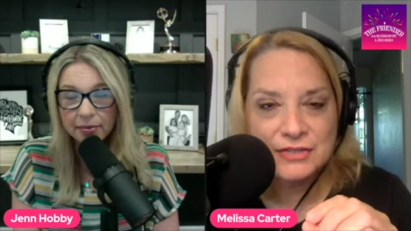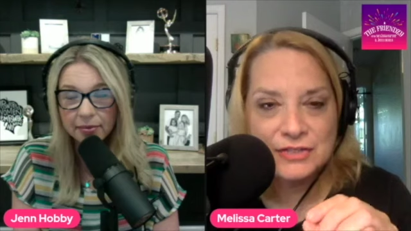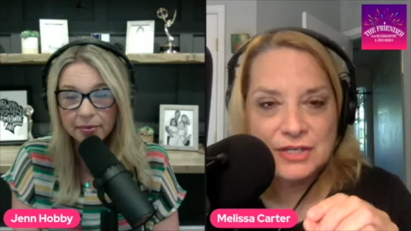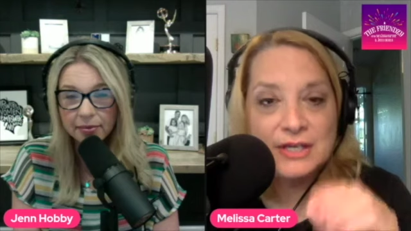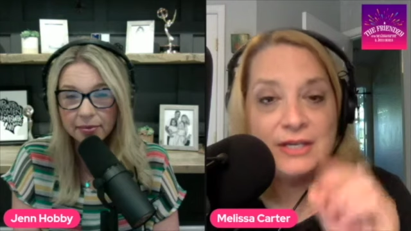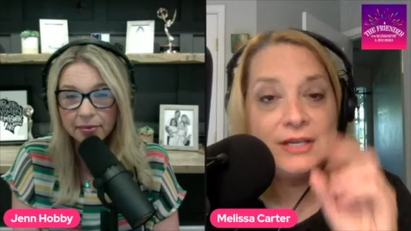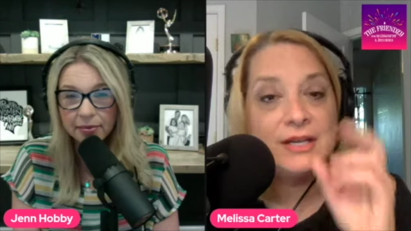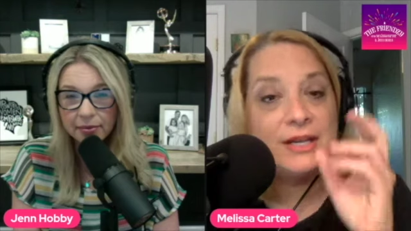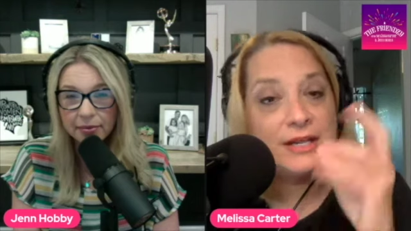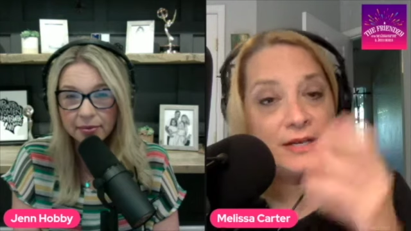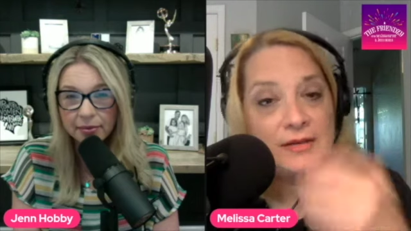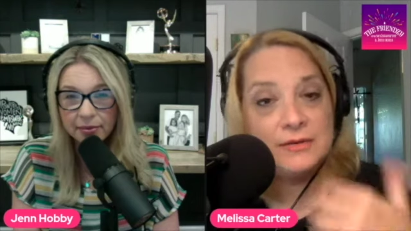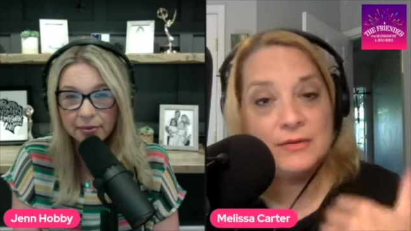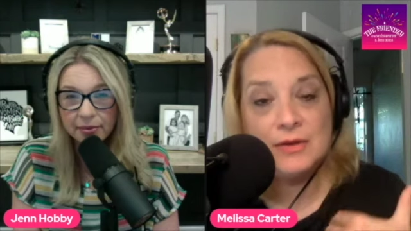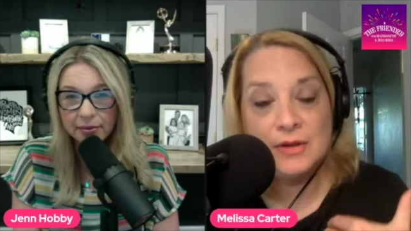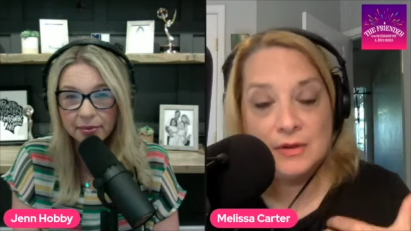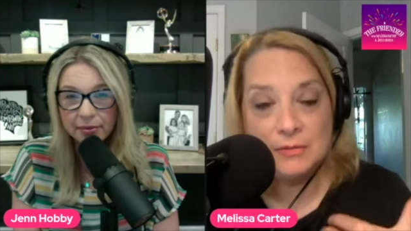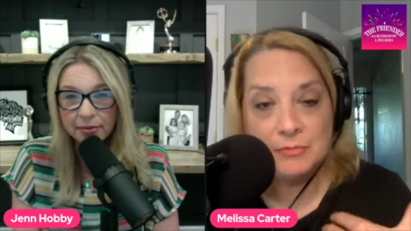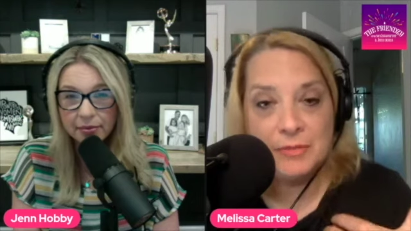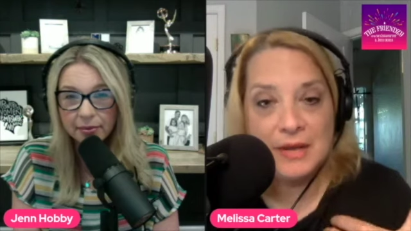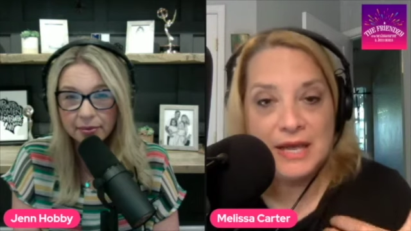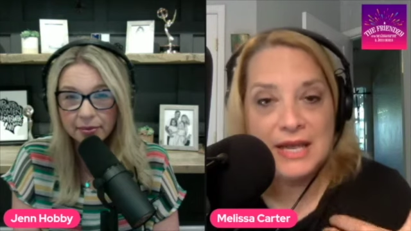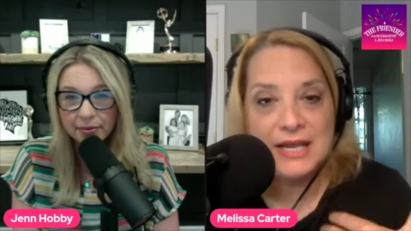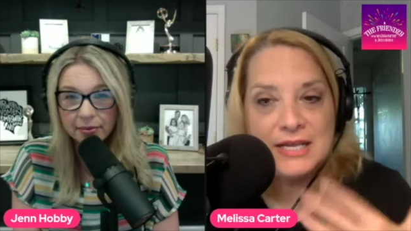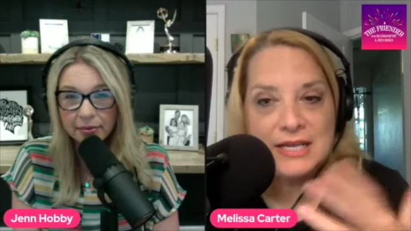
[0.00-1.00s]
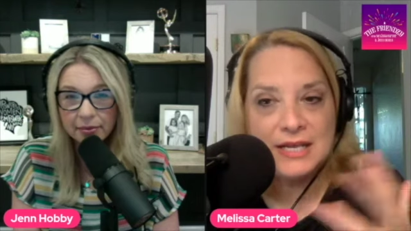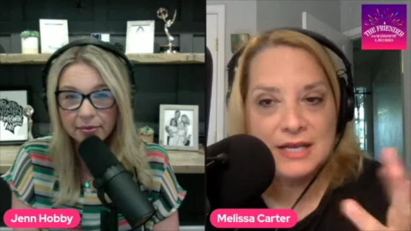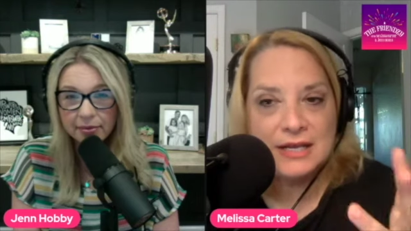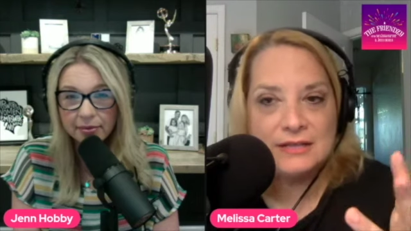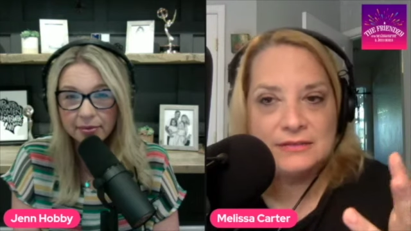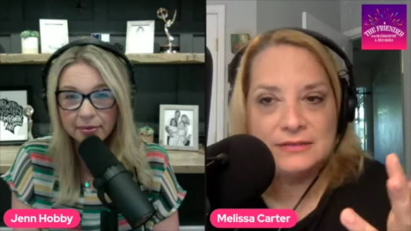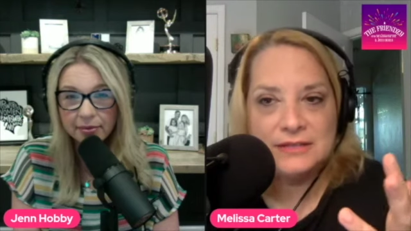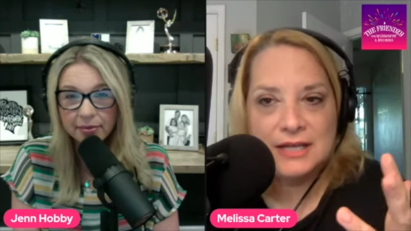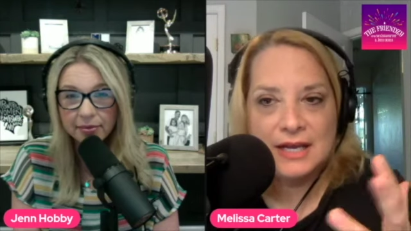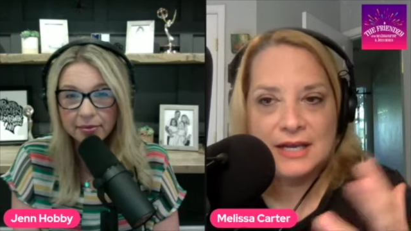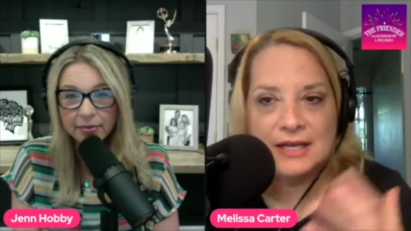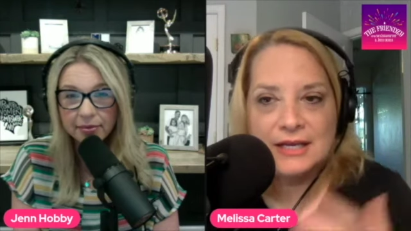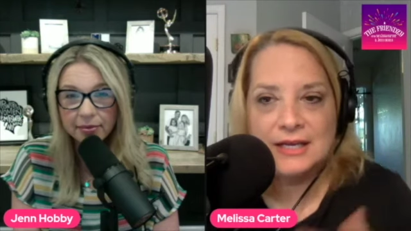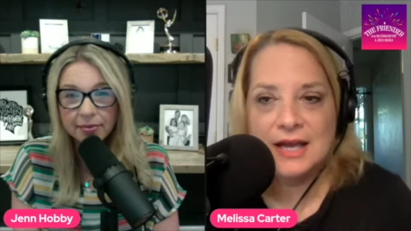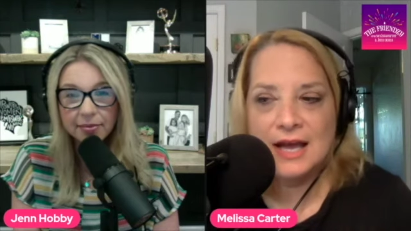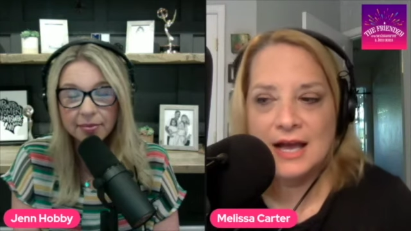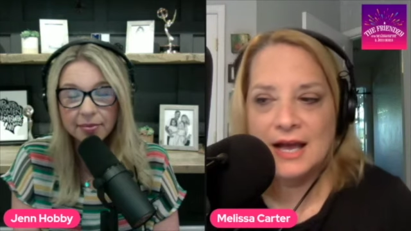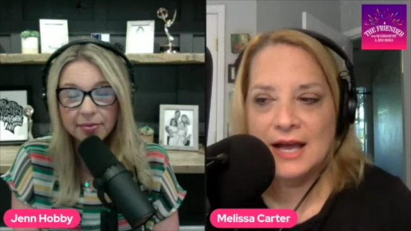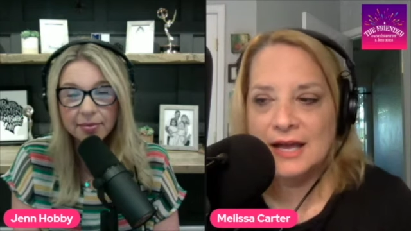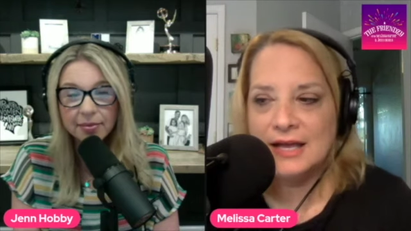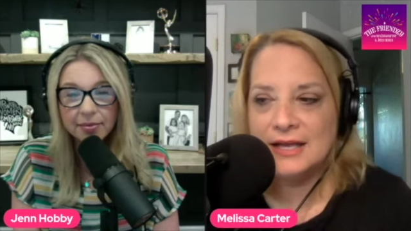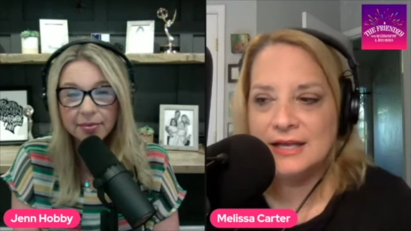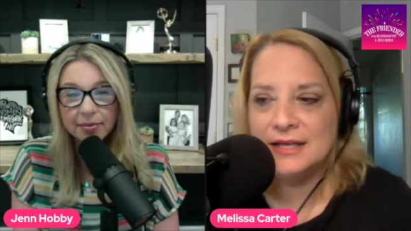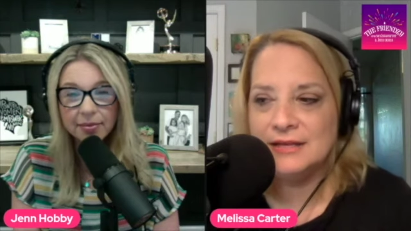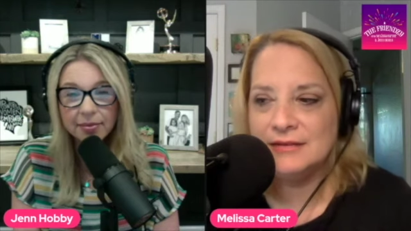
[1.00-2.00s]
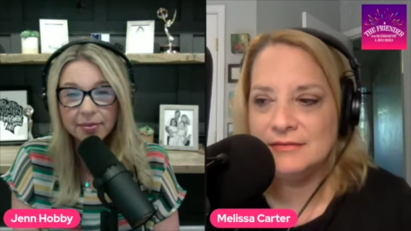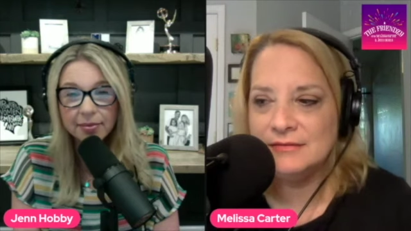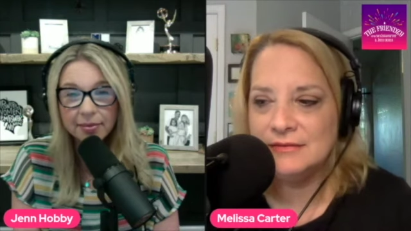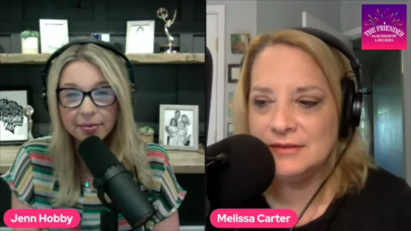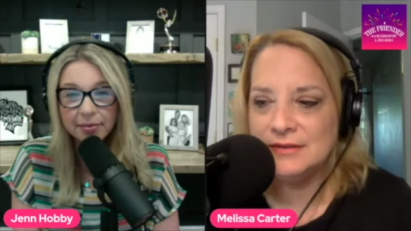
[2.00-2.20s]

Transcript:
Speaker 1: In baking, like I